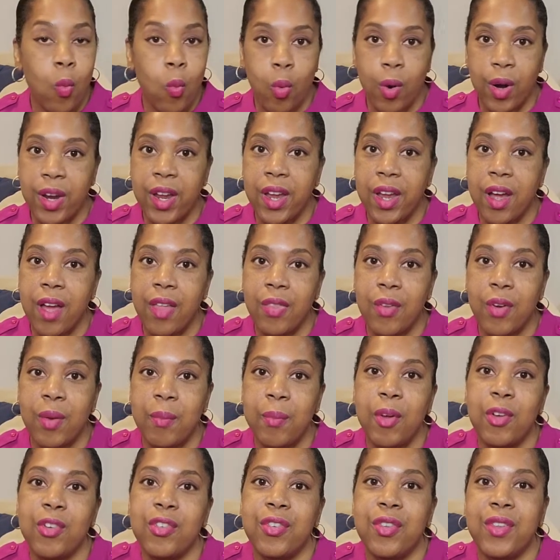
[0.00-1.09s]
working on their
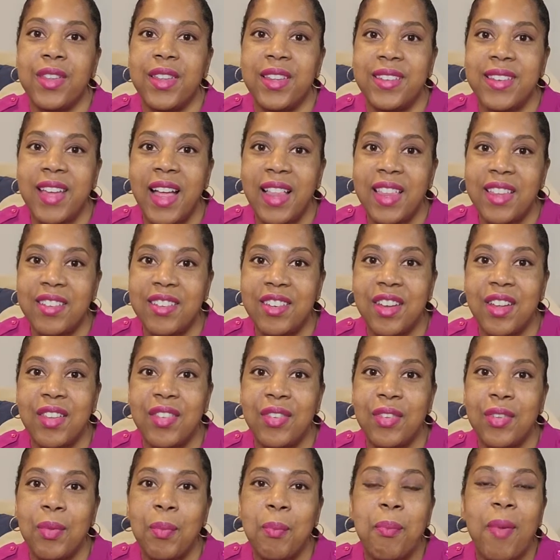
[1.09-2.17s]
emotional
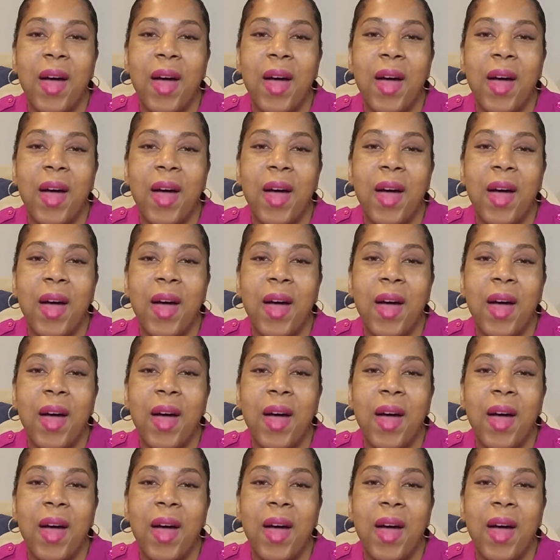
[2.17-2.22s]
intelligence,